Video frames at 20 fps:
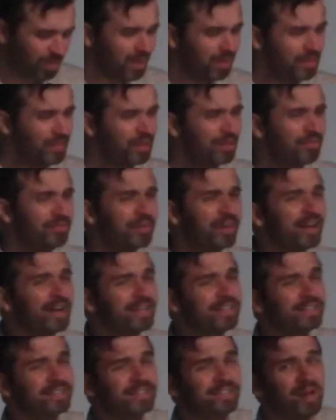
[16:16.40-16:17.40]
They're very
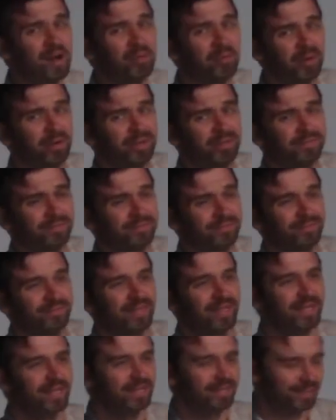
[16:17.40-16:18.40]
stubborn,
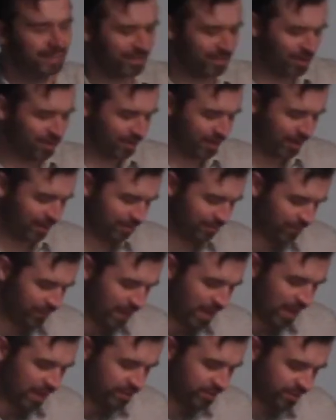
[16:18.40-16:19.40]
the donkey.
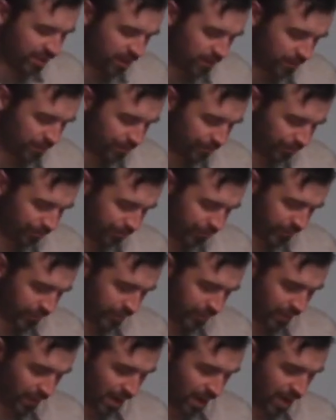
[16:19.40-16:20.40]
So,
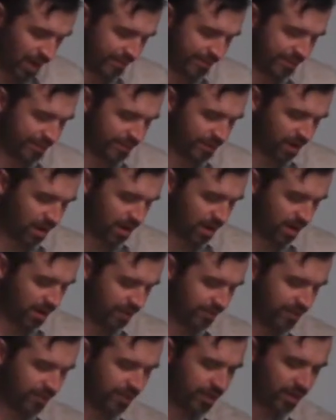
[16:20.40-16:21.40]
the
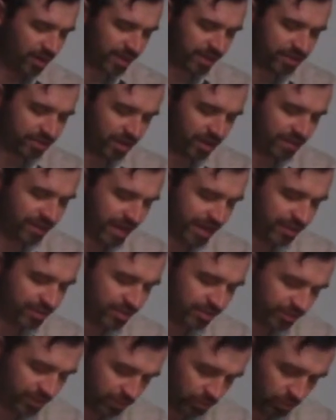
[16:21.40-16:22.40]
donkey saw the
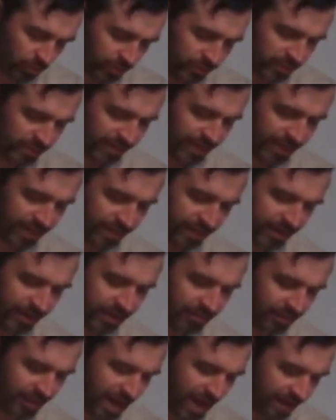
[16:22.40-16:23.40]
angel of the Lord standing there, and he
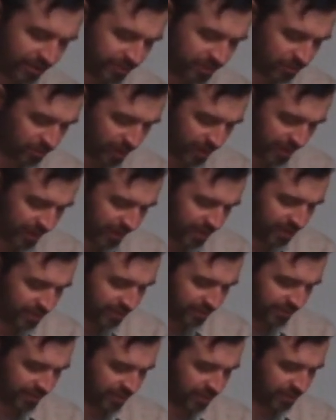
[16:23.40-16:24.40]
went out of his way into the
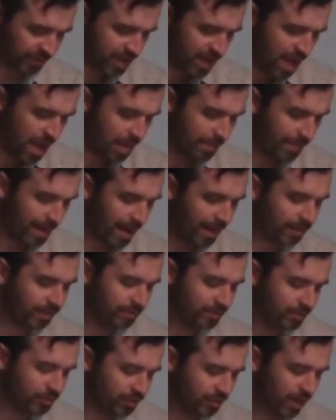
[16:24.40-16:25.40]
field. Balaam
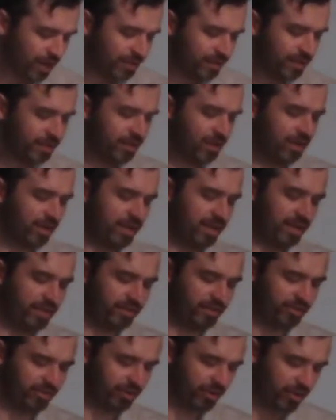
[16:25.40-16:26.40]
struck the donkey
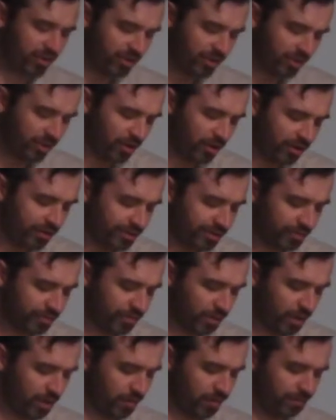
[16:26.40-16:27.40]
to turn her onto the
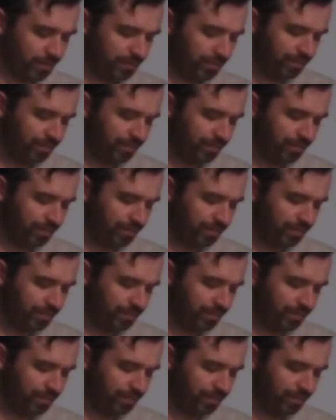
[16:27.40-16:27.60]
road.